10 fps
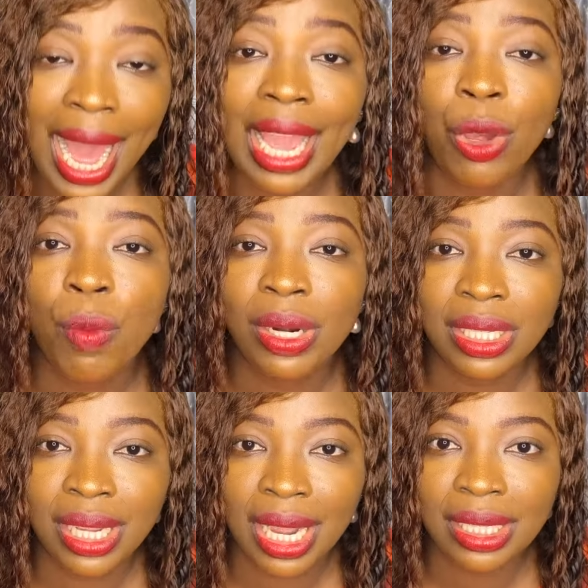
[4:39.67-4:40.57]
I got
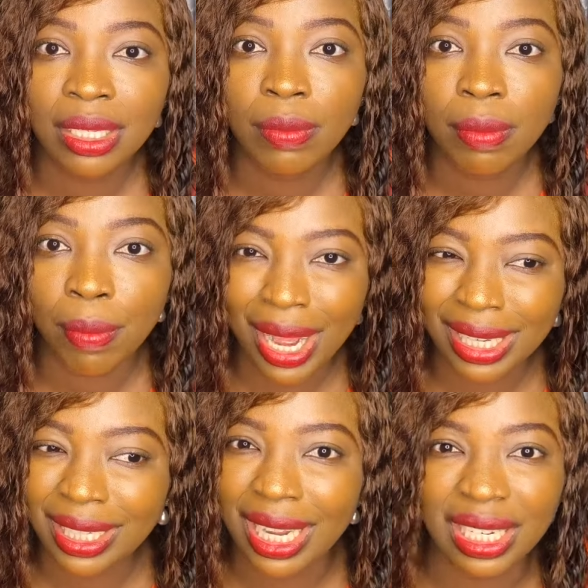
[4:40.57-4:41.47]
monetized
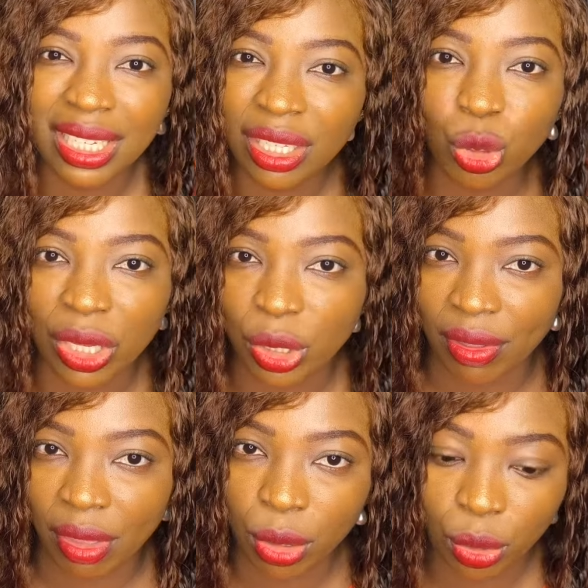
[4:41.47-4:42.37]
March ending
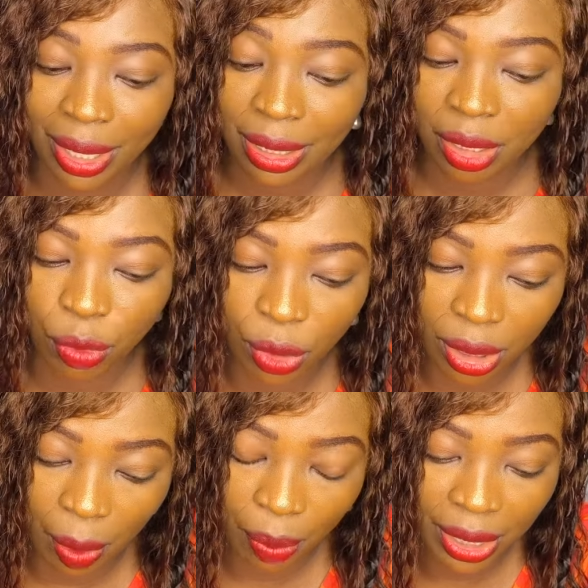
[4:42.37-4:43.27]
2023, so that's
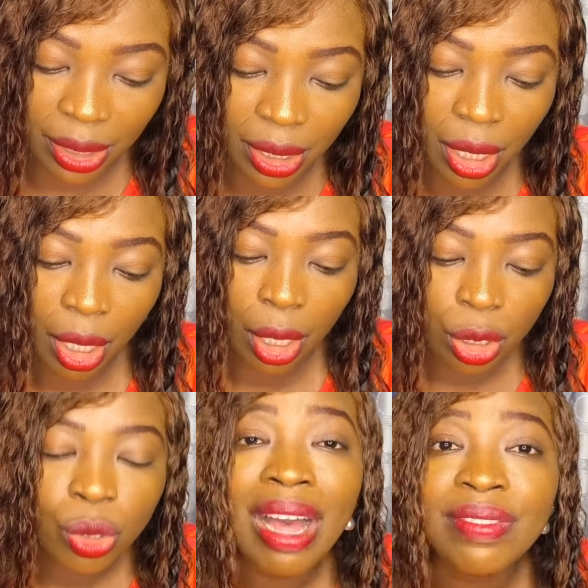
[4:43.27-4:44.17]
months apart.
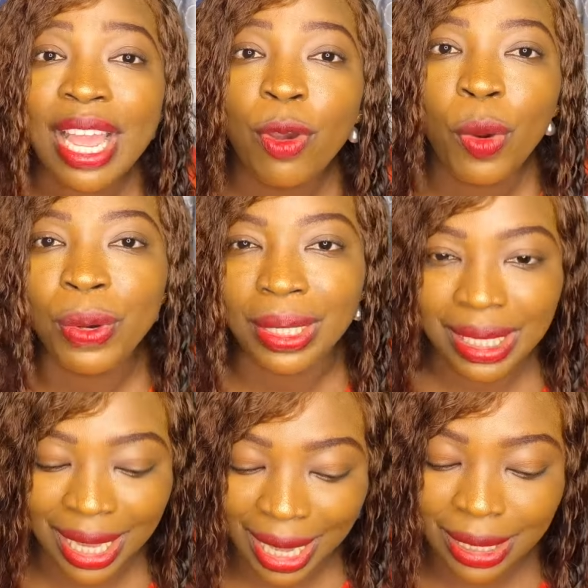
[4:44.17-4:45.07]
So after I got
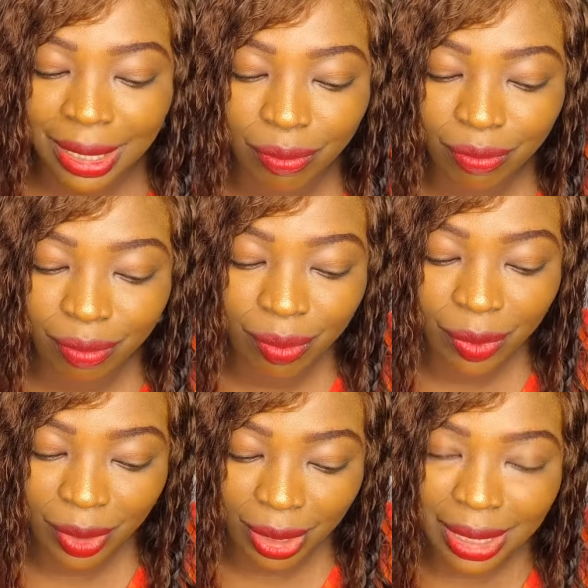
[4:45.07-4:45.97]
monetized,
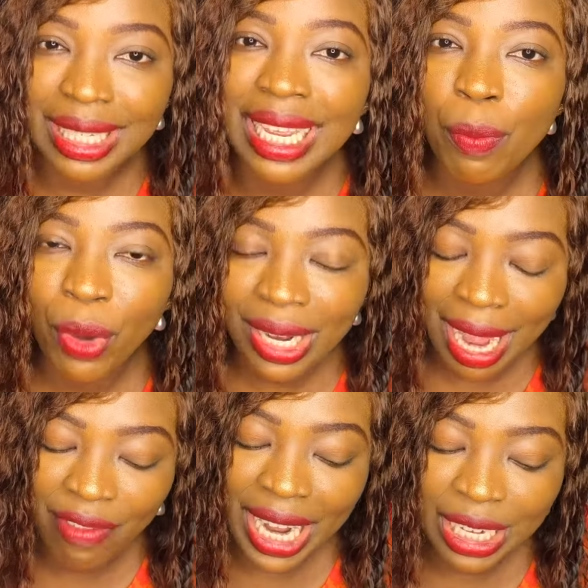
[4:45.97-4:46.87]
the money
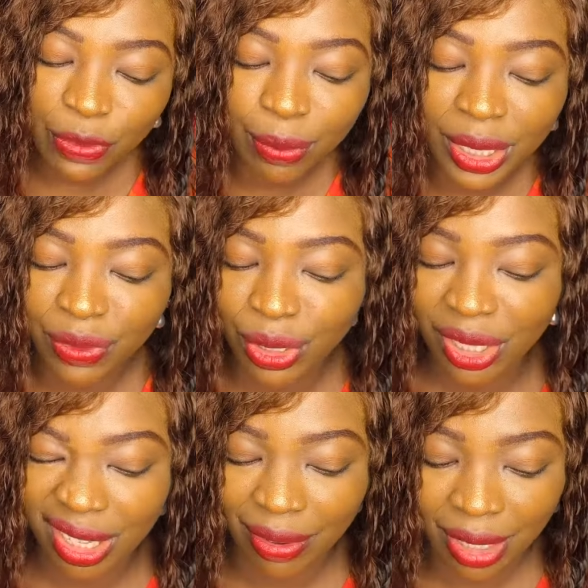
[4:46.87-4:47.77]
I've earned from this
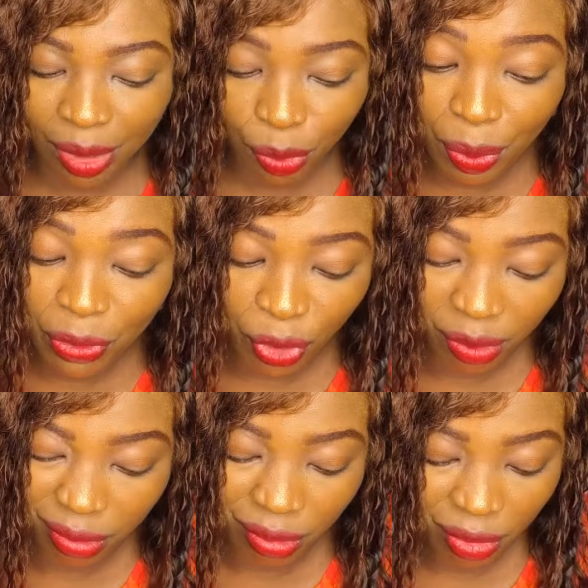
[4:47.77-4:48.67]
video is around maybe
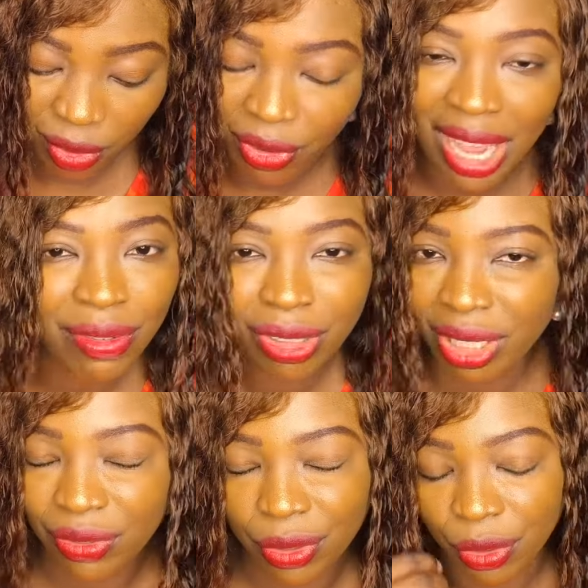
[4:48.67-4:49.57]
from
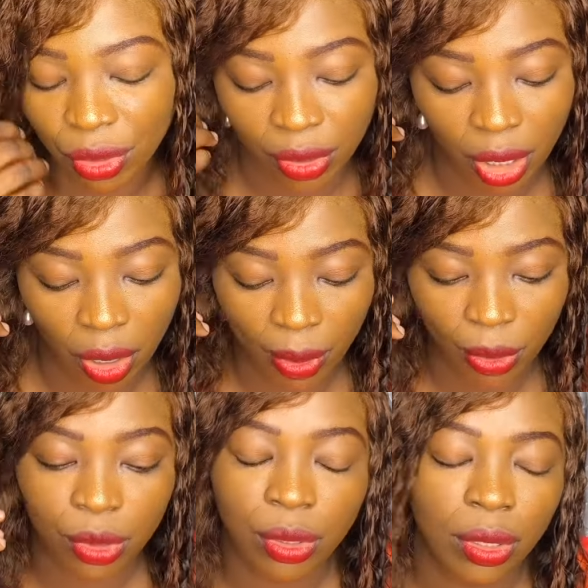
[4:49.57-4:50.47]
500 views or
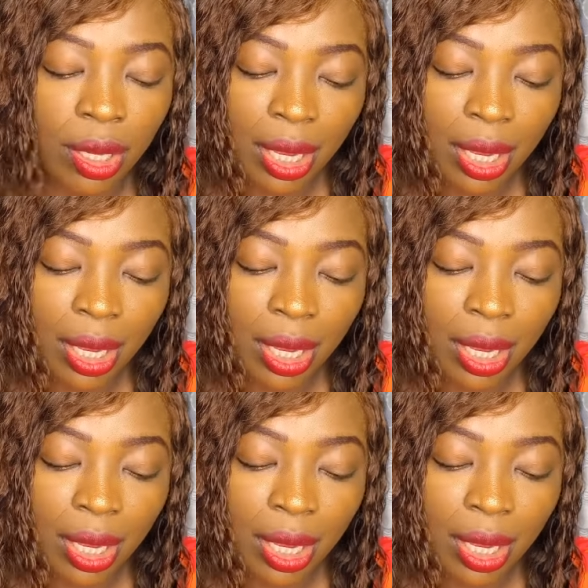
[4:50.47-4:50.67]
thereabouts.